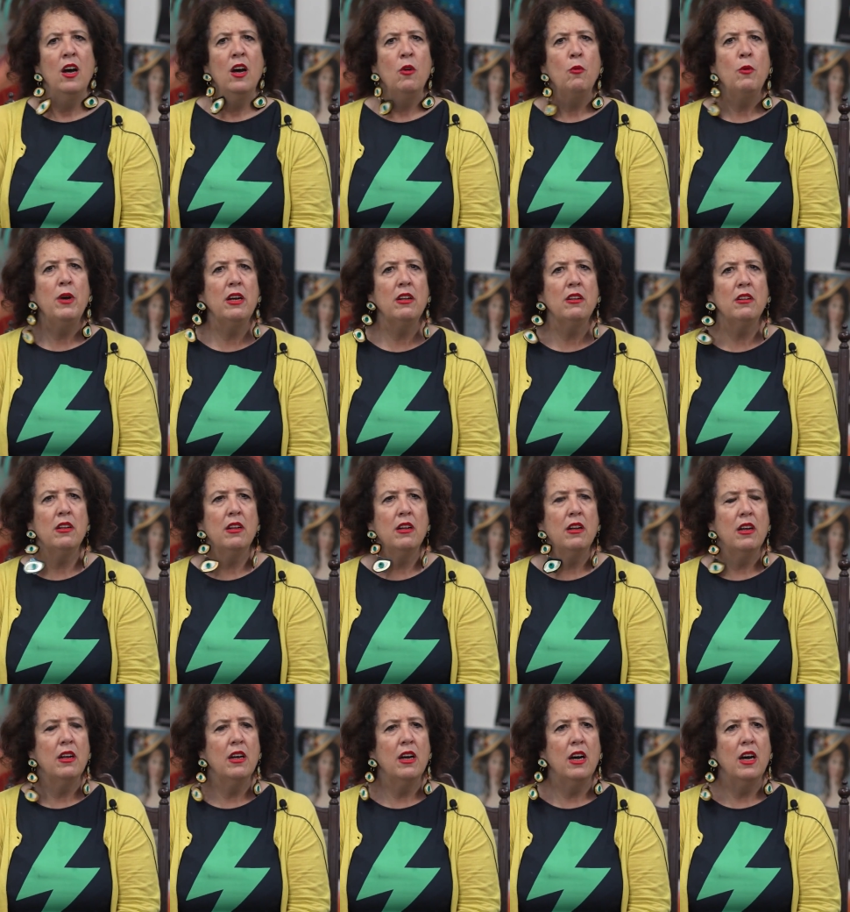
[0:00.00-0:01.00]
Well,
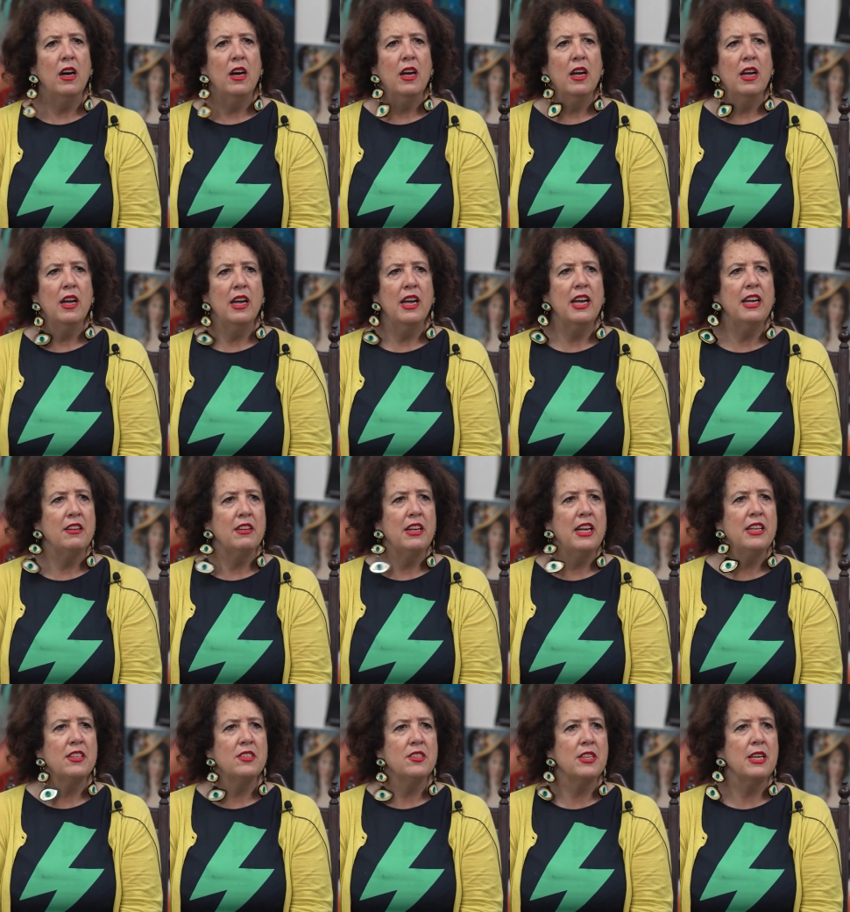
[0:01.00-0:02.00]

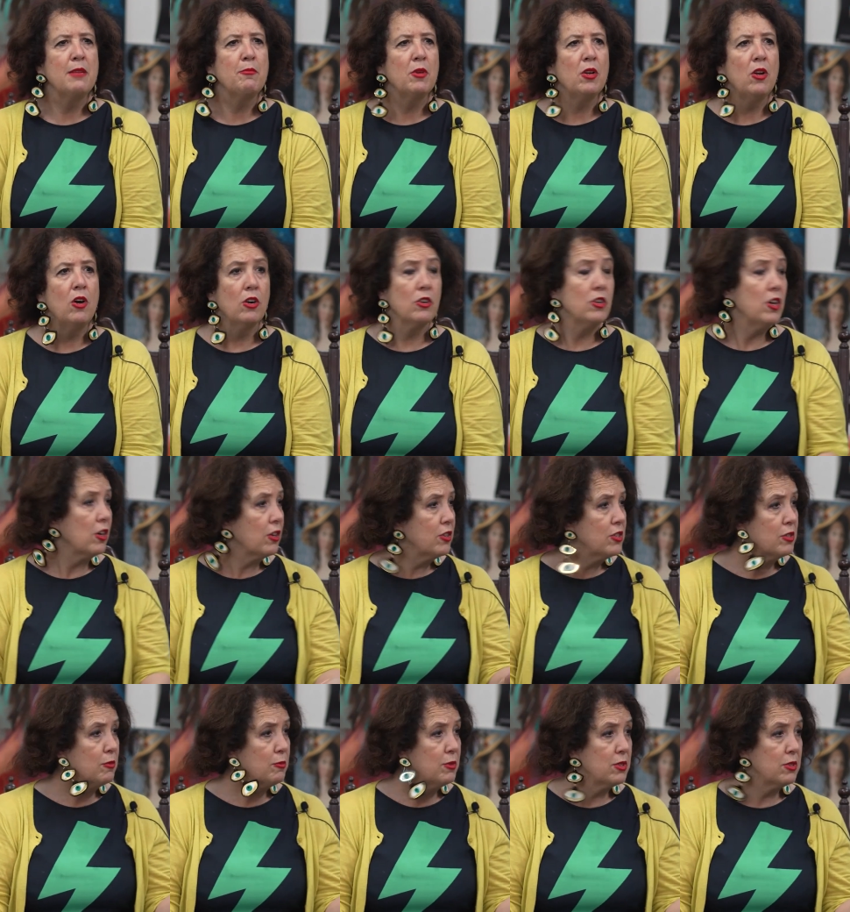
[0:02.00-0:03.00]
it seemed long, not
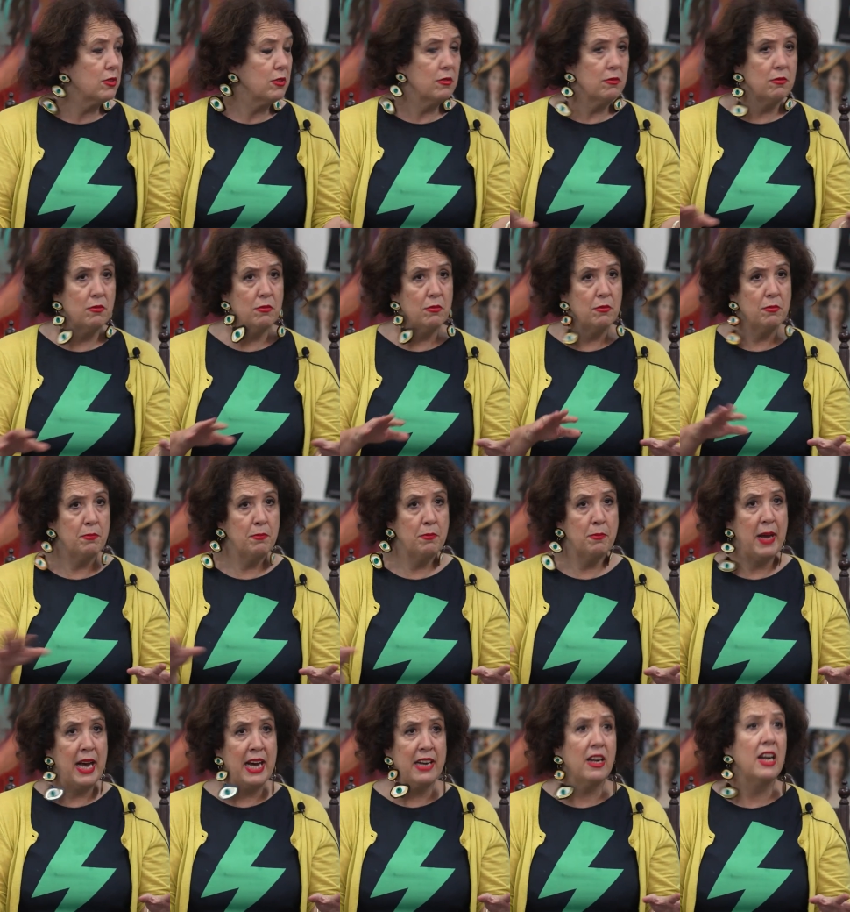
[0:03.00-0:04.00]
because it was bad.